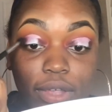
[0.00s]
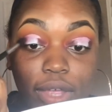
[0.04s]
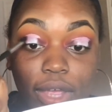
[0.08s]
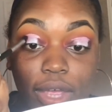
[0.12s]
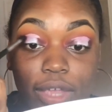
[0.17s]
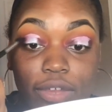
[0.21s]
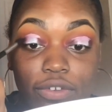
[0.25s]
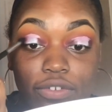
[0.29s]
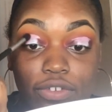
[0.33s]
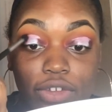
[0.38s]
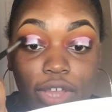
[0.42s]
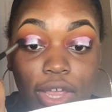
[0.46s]

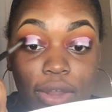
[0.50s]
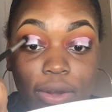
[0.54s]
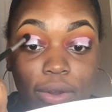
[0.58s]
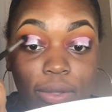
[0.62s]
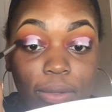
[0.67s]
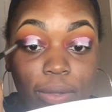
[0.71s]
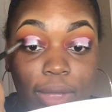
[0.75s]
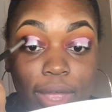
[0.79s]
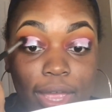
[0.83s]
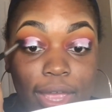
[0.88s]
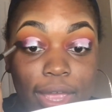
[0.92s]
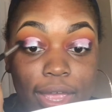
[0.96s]

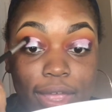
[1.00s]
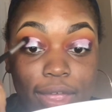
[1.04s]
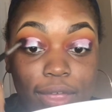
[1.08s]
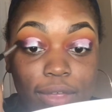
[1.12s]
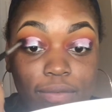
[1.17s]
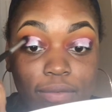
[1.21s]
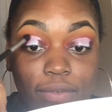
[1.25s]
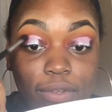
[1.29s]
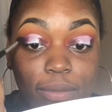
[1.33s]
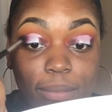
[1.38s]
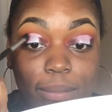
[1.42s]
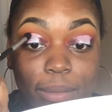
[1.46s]
eyeshadow I
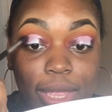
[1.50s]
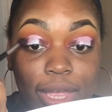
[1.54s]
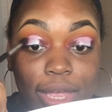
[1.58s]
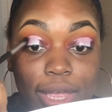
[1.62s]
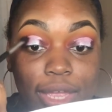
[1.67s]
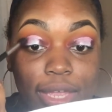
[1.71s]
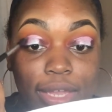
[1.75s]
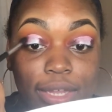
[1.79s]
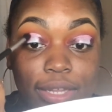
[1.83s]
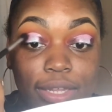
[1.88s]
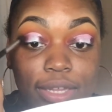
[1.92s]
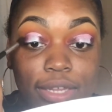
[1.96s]
have on my
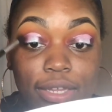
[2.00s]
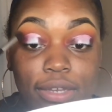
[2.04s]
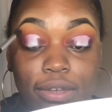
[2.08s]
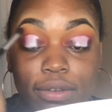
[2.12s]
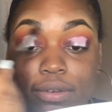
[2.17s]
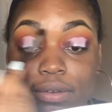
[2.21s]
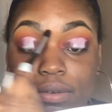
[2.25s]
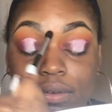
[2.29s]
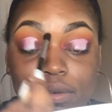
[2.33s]
eyelid.